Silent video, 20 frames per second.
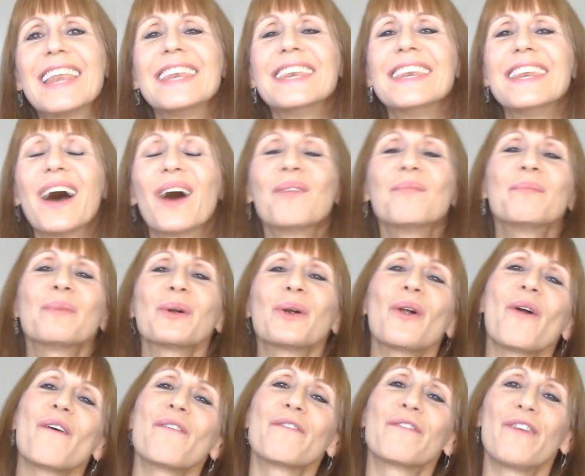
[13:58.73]

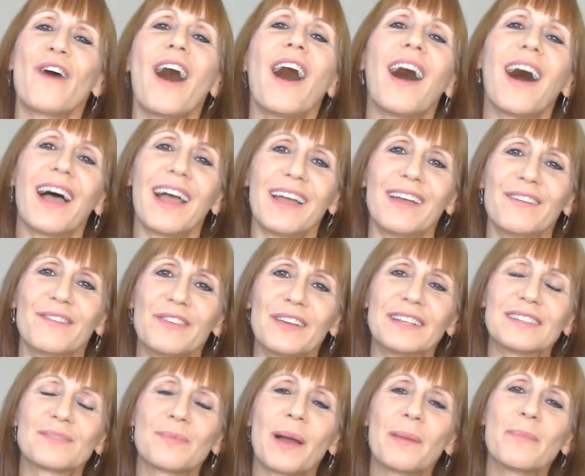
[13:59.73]
Number five
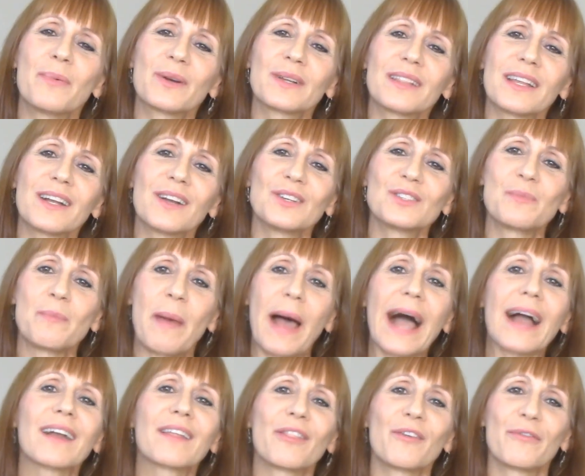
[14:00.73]
is my book that goes
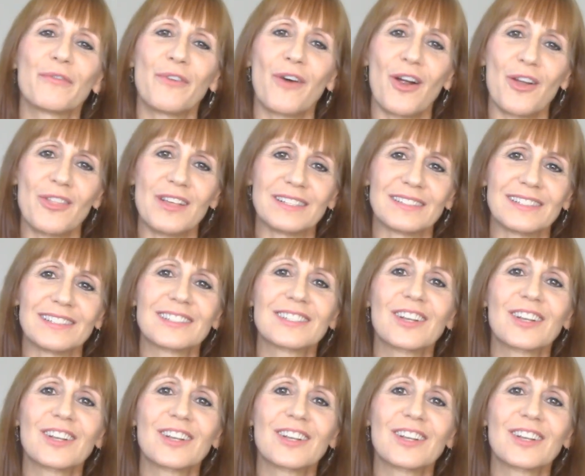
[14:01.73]
back the farthest. It's